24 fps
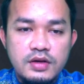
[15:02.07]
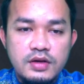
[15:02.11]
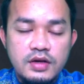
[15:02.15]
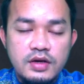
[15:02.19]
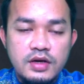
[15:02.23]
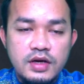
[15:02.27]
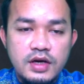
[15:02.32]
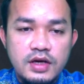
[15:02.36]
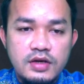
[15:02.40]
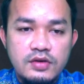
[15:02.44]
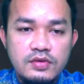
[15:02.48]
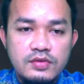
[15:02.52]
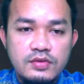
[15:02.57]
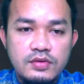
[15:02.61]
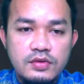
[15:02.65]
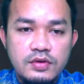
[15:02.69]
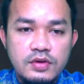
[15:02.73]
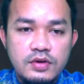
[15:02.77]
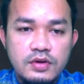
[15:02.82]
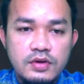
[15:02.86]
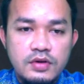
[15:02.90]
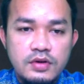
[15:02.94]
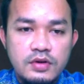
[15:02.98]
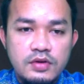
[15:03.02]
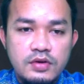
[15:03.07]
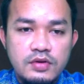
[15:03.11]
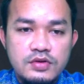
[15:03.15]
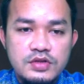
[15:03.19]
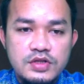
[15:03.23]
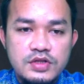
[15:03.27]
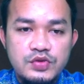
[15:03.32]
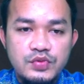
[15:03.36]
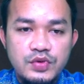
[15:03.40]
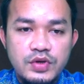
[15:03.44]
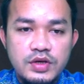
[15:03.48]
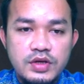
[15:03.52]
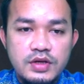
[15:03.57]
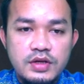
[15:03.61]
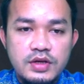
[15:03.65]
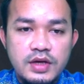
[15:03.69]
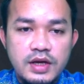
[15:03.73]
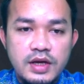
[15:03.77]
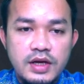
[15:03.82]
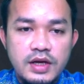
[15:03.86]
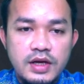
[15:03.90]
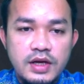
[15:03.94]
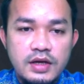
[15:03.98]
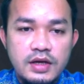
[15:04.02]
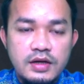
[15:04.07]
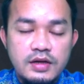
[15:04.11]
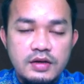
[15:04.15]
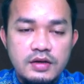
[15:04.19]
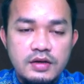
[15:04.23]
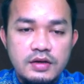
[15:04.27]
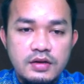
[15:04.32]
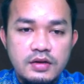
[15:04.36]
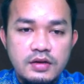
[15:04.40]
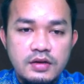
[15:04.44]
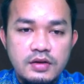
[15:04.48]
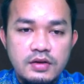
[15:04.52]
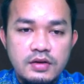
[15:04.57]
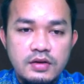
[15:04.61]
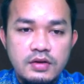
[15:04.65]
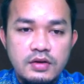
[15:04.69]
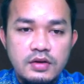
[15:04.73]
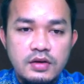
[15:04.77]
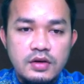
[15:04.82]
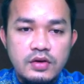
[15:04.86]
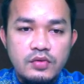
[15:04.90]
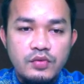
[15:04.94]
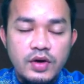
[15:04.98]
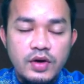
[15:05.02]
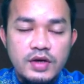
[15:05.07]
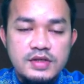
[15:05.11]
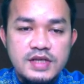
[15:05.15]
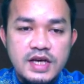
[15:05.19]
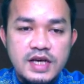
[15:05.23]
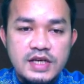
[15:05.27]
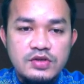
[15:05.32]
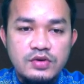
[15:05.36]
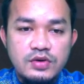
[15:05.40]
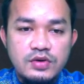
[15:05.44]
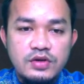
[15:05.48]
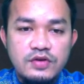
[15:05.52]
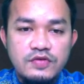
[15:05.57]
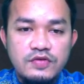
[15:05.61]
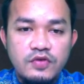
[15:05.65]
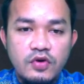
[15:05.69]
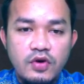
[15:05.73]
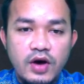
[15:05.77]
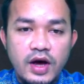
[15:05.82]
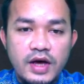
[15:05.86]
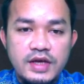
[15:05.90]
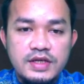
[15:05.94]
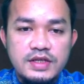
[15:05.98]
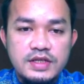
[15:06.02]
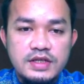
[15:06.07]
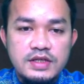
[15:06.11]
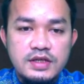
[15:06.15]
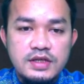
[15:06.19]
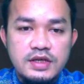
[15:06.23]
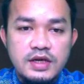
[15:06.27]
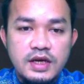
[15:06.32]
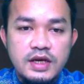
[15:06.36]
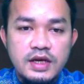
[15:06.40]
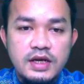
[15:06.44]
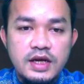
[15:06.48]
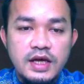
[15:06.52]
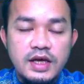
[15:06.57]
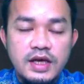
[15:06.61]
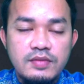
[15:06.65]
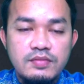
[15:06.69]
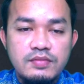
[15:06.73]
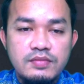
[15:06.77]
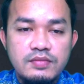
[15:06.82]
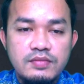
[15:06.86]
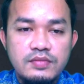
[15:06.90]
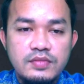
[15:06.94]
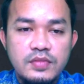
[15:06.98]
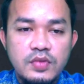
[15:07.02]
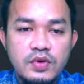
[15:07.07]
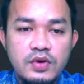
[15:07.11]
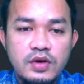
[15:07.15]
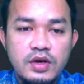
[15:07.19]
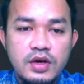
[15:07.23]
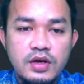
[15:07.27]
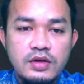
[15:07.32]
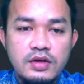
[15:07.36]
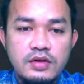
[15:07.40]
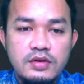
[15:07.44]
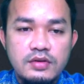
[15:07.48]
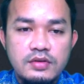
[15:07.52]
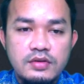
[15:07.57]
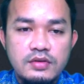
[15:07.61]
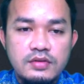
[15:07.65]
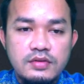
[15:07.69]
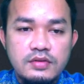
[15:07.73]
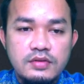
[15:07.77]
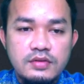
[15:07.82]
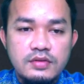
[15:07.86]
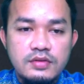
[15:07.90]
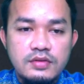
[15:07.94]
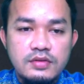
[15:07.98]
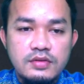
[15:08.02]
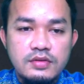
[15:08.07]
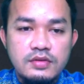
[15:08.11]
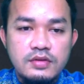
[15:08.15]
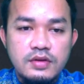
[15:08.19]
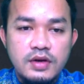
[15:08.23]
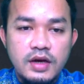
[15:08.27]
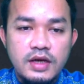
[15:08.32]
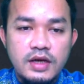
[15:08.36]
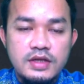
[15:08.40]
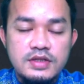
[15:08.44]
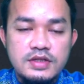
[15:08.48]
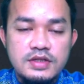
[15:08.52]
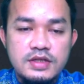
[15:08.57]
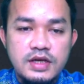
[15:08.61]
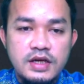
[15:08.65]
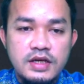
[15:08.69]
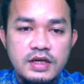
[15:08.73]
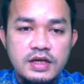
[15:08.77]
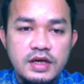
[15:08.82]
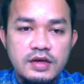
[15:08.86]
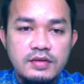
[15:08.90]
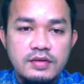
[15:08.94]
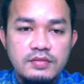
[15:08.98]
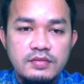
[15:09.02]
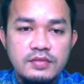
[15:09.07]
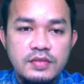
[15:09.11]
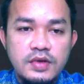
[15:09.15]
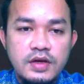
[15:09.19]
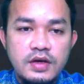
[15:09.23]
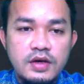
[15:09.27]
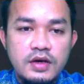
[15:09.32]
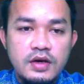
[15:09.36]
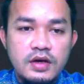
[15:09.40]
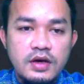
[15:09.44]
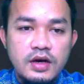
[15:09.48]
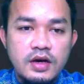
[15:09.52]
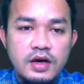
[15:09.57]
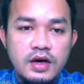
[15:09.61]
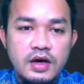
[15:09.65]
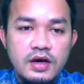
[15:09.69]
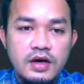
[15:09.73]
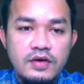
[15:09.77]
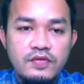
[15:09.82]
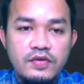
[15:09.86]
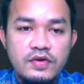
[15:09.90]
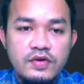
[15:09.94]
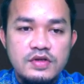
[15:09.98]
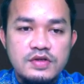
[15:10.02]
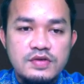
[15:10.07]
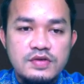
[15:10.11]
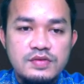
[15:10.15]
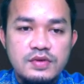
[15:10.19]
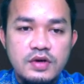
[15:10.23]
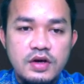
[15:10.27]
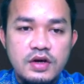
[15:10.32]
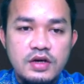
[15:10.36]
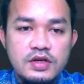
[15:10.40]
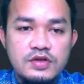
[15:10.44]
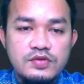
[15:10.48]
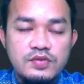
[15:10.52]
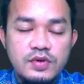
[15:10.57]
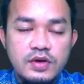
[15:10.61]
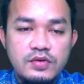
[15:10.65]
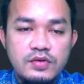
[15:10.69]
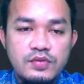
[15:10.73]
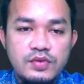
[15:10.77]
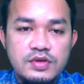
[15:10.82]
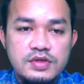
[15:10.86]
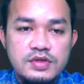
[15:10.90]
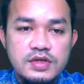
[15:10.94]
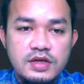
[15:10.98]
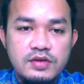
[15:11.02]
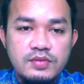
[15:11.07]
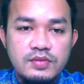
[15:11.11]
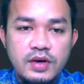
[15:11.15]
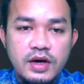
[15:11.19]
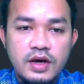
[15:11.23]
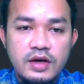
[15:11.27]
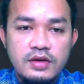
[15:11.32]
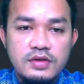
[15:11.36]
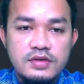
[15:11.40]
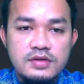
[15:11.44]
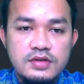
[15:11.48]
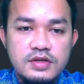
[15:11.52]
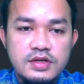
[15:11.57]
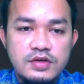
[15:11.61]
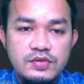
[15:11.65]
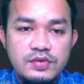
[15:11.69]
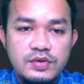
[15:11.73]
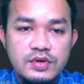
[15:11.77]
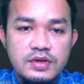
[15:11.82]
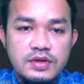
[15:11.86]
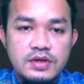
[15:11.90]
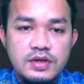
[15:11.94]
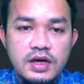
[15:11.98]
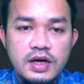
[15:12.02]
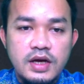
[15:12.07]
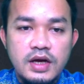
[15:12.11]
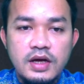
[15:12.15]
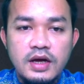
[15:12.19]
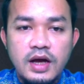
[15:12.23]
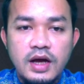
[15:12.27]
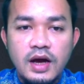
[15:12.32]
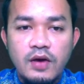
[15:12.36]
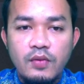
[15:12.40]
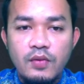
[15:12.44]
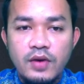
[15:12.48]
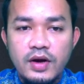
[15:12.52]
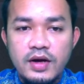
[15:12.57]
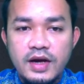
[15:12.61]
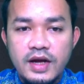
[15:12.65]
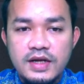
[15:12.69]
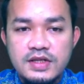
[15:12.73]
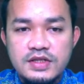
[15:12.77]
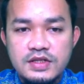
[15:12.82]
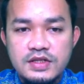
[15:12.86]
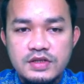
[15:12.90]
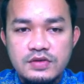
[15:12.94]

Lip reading: okay, TV, and then we assign to info ID and name, okay, ID and name. For this one we set by CV 1 and